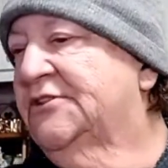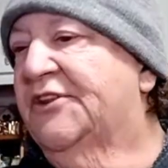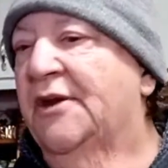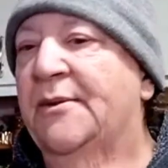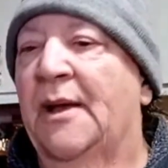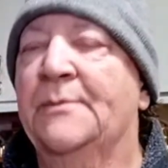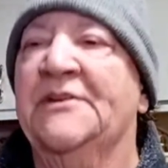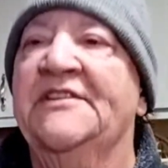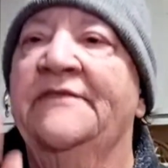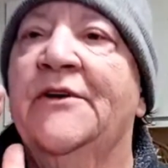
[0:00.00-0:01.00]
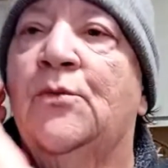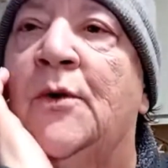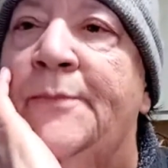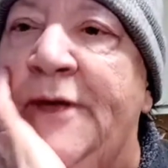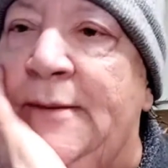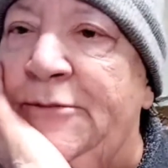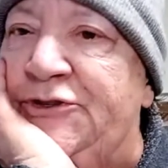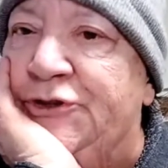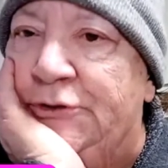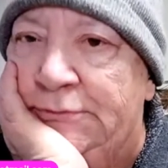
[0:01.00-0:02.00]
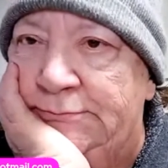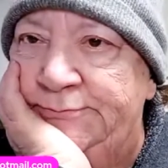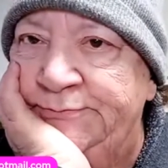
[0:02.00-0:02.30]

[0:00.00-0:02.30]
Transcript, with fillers: 10 a.m. Pacific, 1 p.m. Eastern.